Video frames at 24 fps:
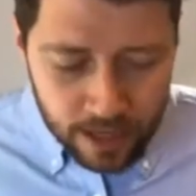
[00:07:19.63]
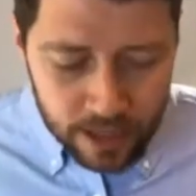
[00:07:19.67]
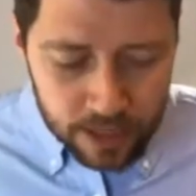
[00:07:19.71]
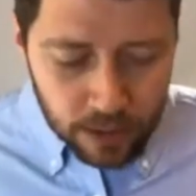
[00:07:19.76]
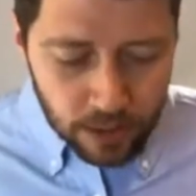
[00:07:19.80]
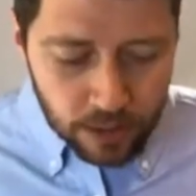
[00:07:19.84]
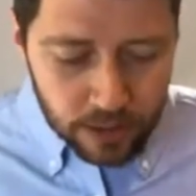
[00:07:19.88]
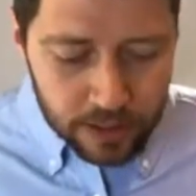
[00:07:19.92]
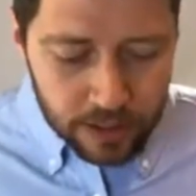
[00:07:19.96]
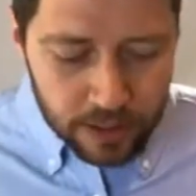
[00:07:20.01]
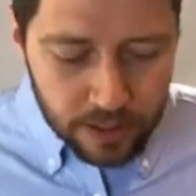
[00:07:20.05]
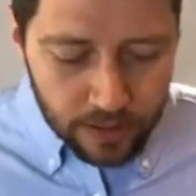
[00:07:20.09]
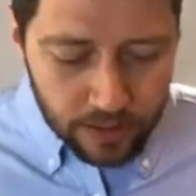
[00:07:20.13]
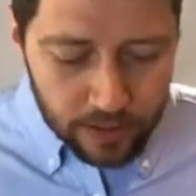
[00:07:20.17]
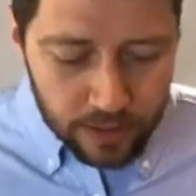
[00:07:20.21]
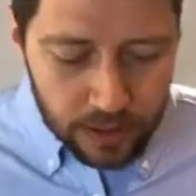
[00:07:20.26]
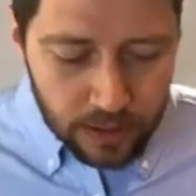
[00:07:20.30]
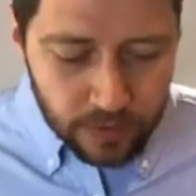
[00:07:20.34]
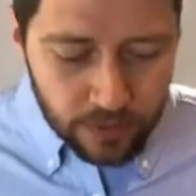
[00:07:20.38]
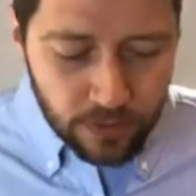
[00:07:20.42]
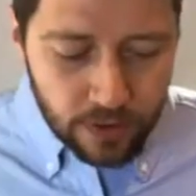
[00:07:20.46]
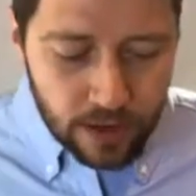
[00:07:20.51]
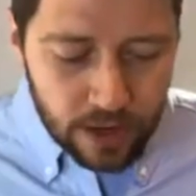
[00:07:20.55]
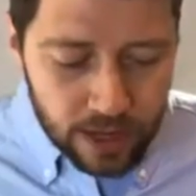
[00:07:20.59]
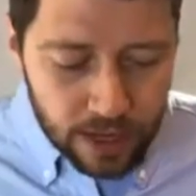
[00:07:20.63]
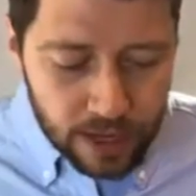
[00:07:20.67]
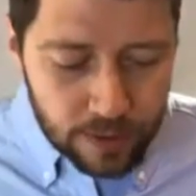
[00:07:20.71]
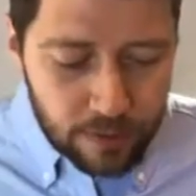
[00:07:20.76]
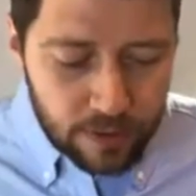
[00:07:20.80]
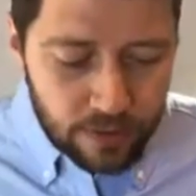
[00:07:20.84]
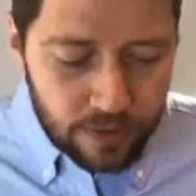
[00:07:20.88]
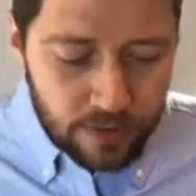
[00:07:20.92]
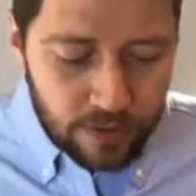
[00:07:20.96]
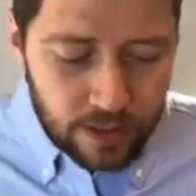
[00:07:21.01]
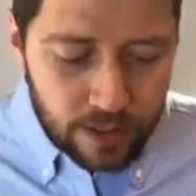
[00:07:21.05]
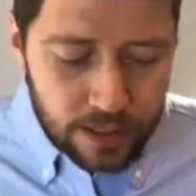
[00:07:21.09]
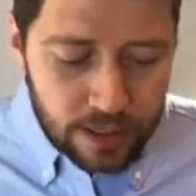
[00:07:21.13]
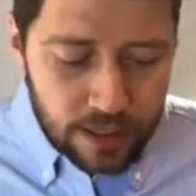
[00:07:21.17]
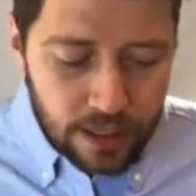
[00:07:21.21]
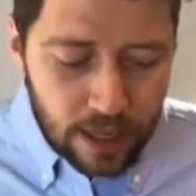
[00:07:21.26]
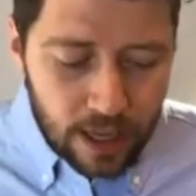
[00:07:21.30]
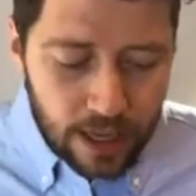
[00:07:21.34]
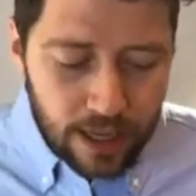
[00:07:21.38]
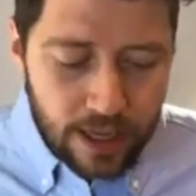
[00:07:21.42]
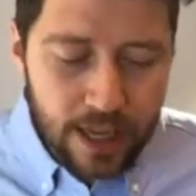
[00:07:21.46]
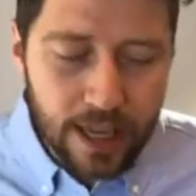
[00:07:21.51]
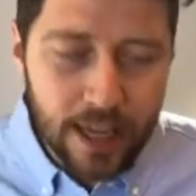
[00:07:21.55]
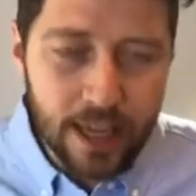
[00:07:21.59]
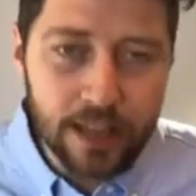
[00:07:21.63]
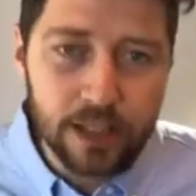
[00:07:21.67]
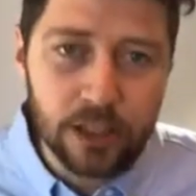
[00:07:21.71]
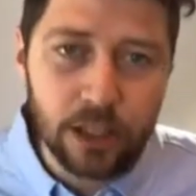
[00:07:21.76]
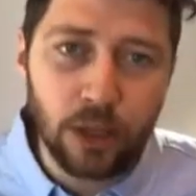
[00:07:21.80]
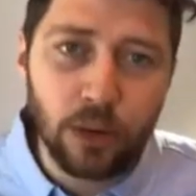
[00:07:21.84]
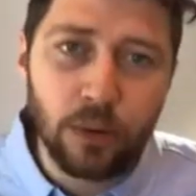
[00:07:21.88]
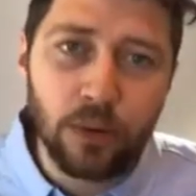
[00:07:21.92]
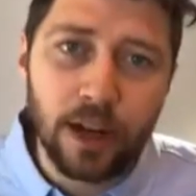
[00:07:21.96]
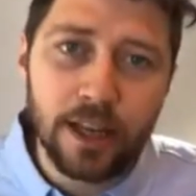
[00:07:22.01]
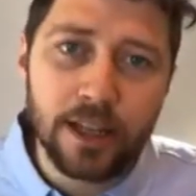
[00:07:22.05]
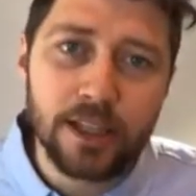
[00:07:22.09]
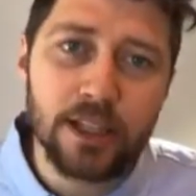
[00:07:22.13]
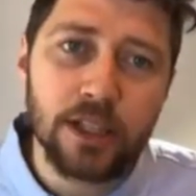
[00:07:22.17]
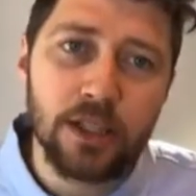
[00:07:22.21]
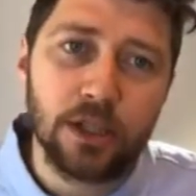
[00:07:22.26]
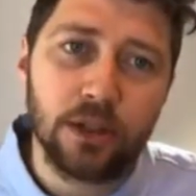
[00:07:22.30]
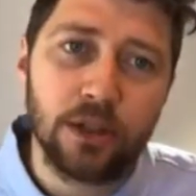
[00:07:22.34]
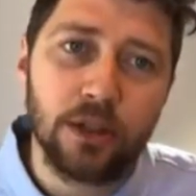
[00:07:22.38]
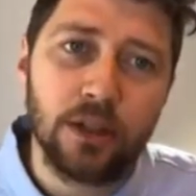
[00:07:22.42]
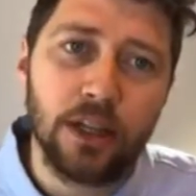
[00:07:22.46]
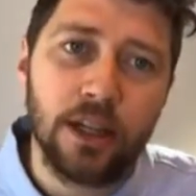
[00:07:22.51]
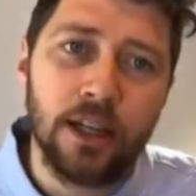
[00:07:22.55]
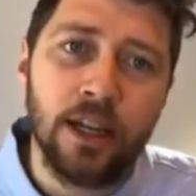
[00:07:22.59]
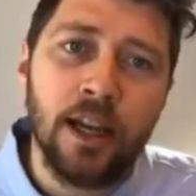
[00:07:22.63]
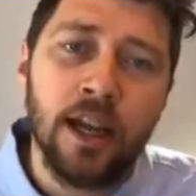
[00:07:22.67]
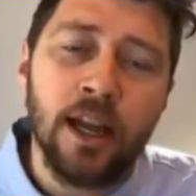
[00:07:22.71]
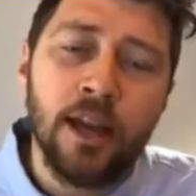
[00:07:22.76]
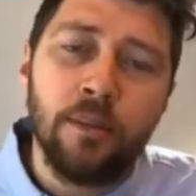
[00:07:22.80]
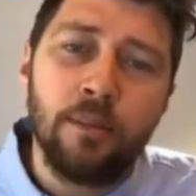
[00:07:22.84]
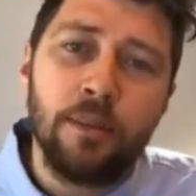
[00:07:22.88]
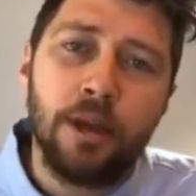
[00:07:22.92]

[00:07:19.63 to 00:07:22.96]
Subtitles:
So just for him, it feels like he has a great story.